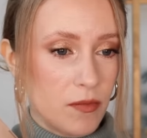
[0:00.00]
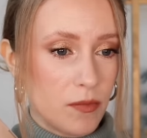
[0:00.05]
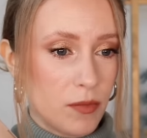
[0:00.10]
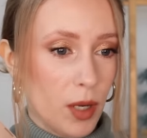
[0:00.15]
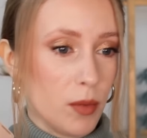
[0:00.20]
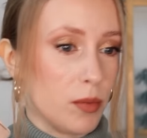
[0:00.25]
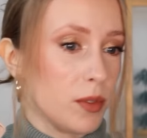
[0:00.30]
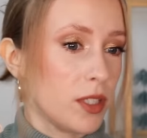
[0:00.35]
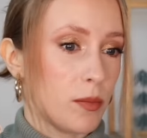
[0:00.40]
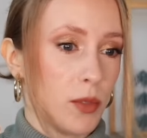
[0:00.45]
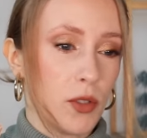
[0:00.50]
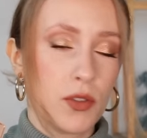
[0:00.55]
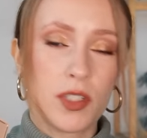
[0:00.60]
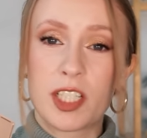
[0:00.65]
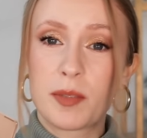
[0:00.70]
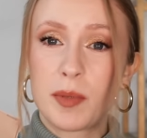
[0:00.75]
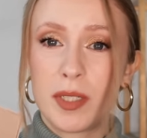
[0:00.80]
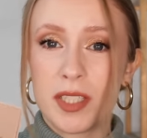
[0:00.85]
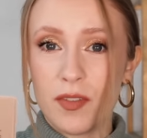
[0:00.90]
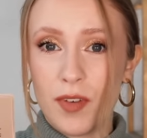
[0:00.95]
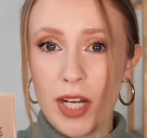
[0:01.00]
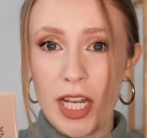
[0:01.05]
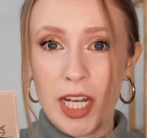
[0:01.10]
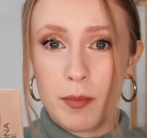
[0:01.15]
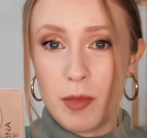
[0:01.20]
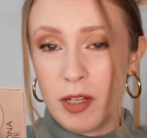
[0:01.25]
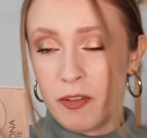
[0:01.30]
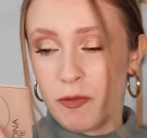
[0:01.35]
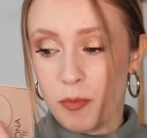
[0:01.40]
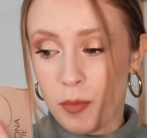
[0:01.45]
probably the most expensive
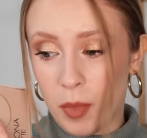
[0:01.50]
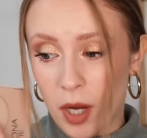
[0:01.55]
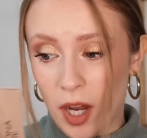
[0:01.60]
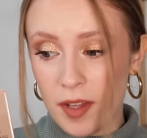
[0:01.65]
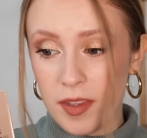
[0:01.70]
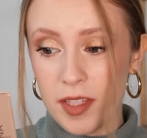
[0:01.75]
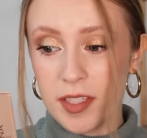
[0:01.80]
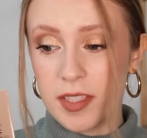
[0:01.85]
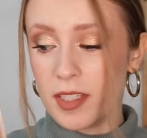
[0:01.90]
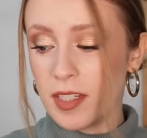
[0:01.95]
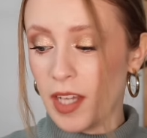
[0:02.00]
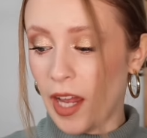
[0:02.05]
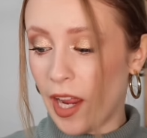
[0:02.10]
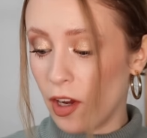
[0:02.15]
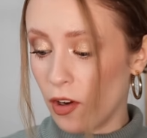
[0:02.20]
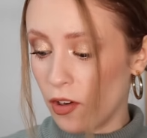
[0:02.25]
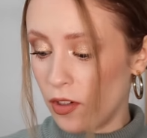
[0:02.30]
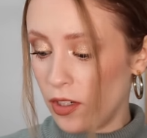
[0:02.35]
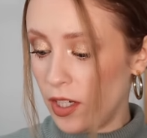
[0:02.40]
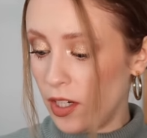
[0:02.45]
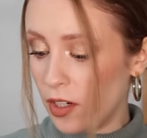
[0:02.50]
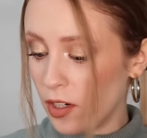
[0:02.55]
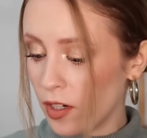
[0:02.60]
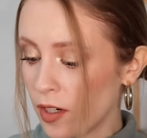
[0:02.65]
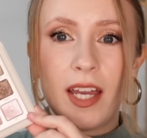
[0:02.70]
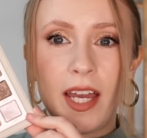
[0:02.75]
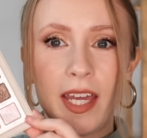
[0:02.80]
item I've bought this entire year.